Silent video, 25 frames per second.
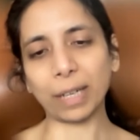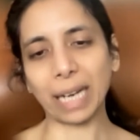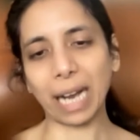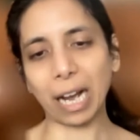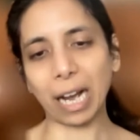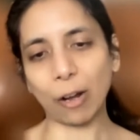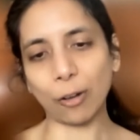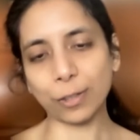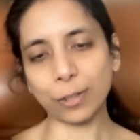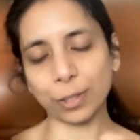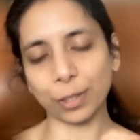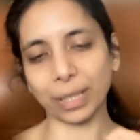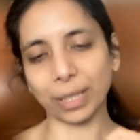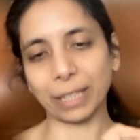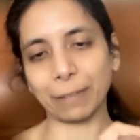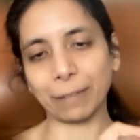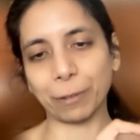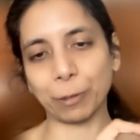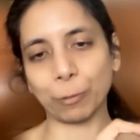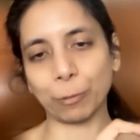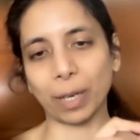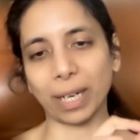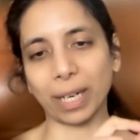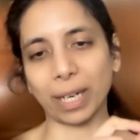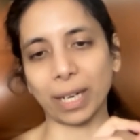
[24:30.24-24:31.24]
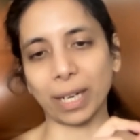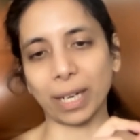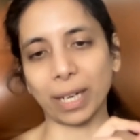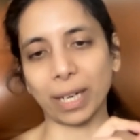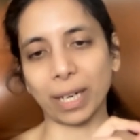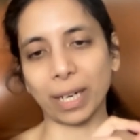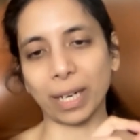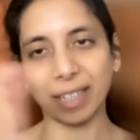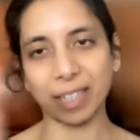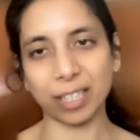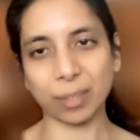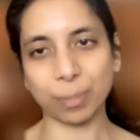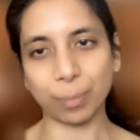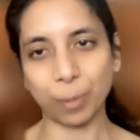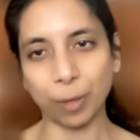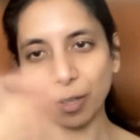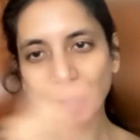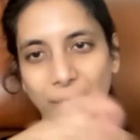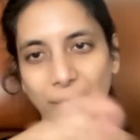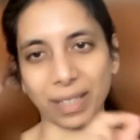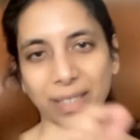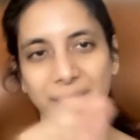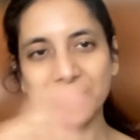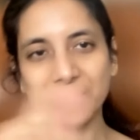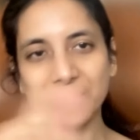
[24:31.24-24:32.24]
Also if you want to get
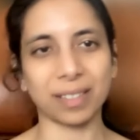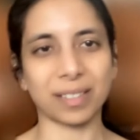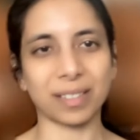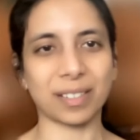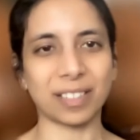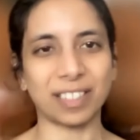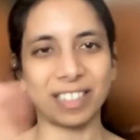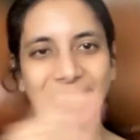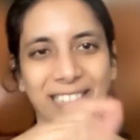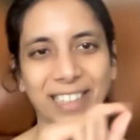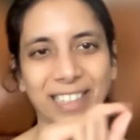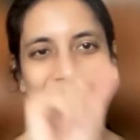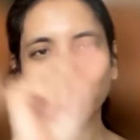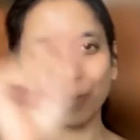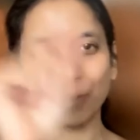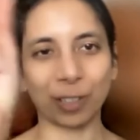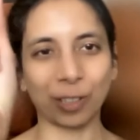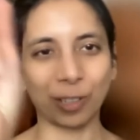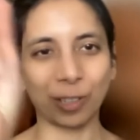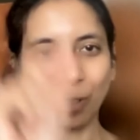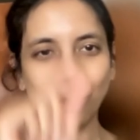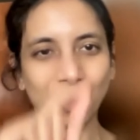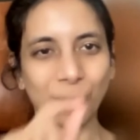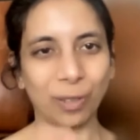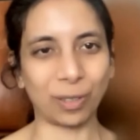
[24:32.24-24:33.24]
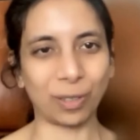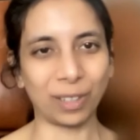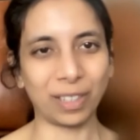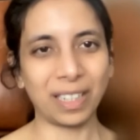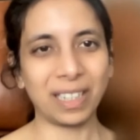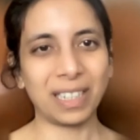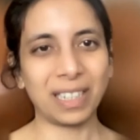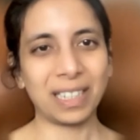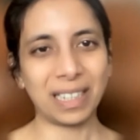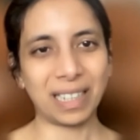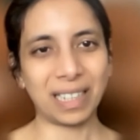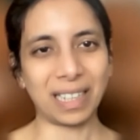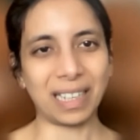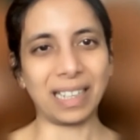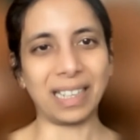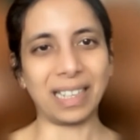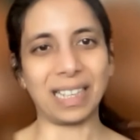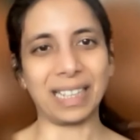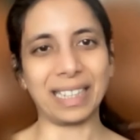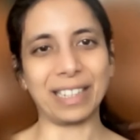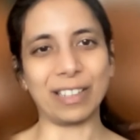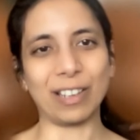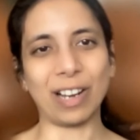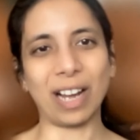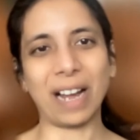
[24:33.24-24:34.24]
correspondences, right, you have to go,
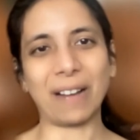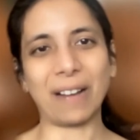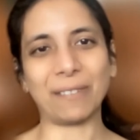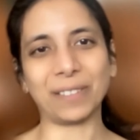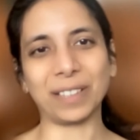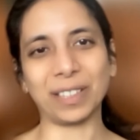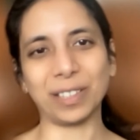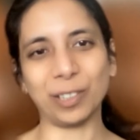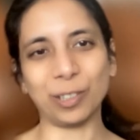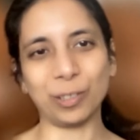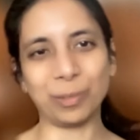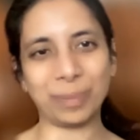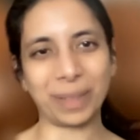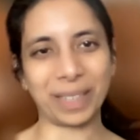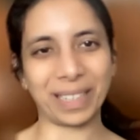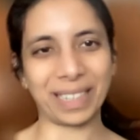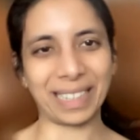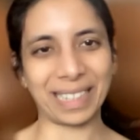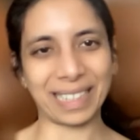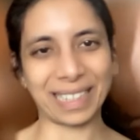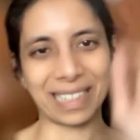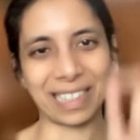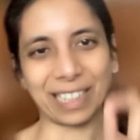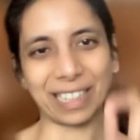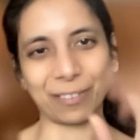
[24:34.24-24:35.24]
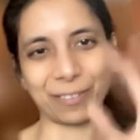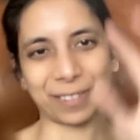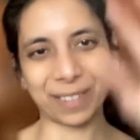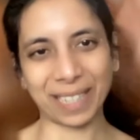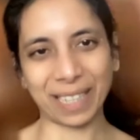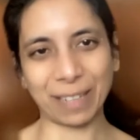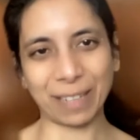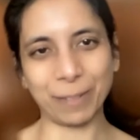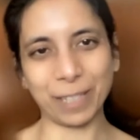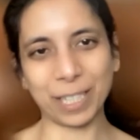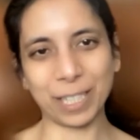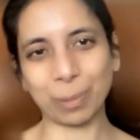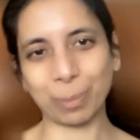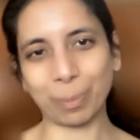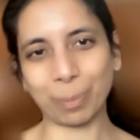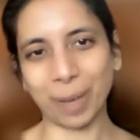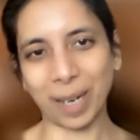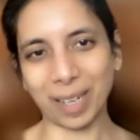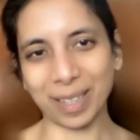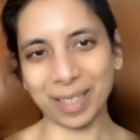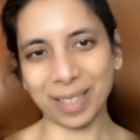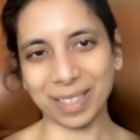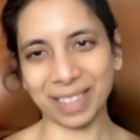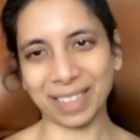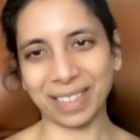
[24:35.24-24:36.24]
have the human like kind of say which
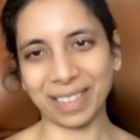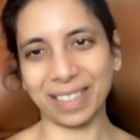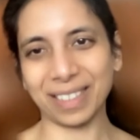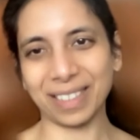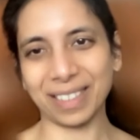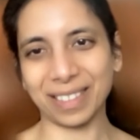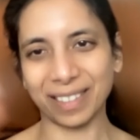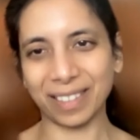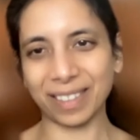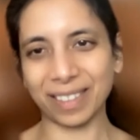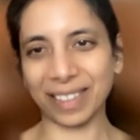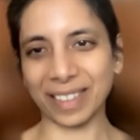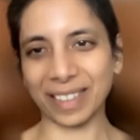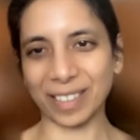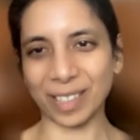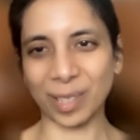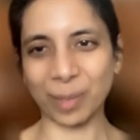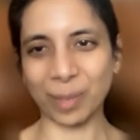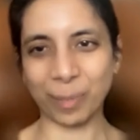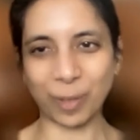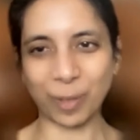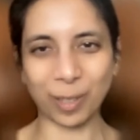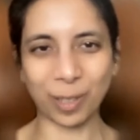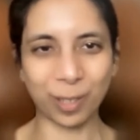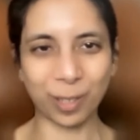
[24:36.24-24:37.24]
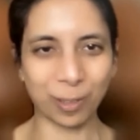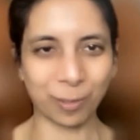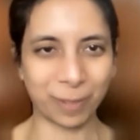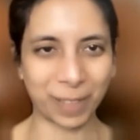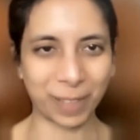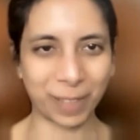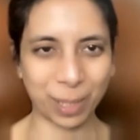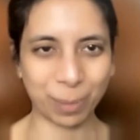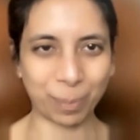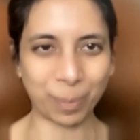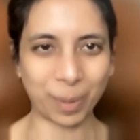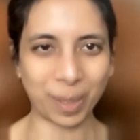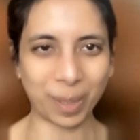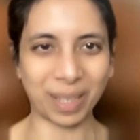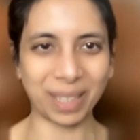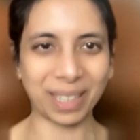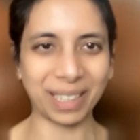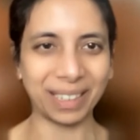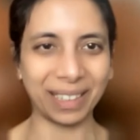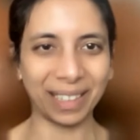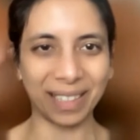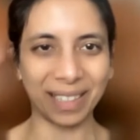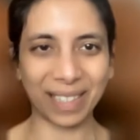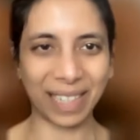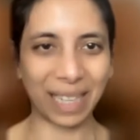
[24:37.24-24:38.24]
part here corresponds to which part
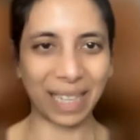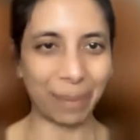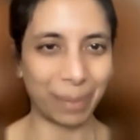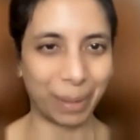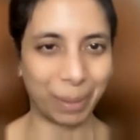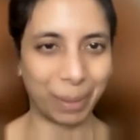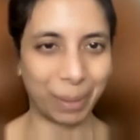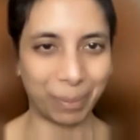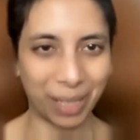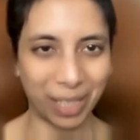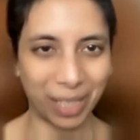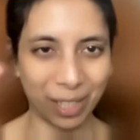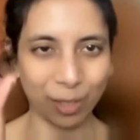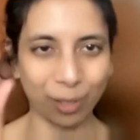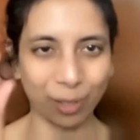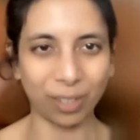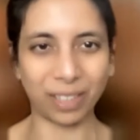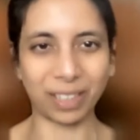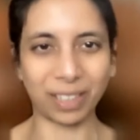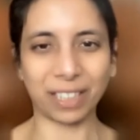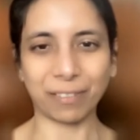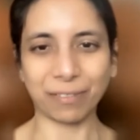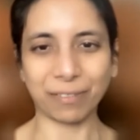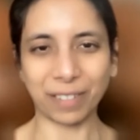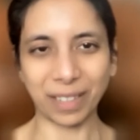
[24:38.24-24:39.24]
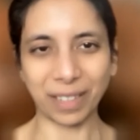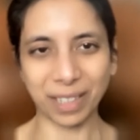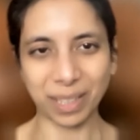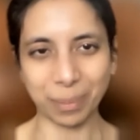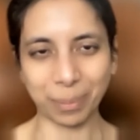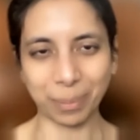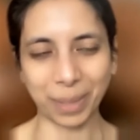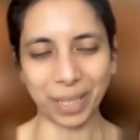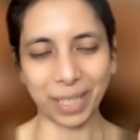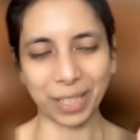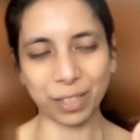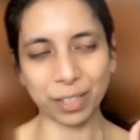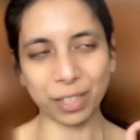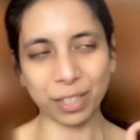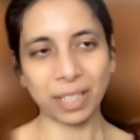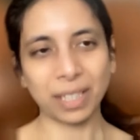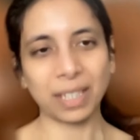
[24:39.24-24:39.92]
in the same image or a different image.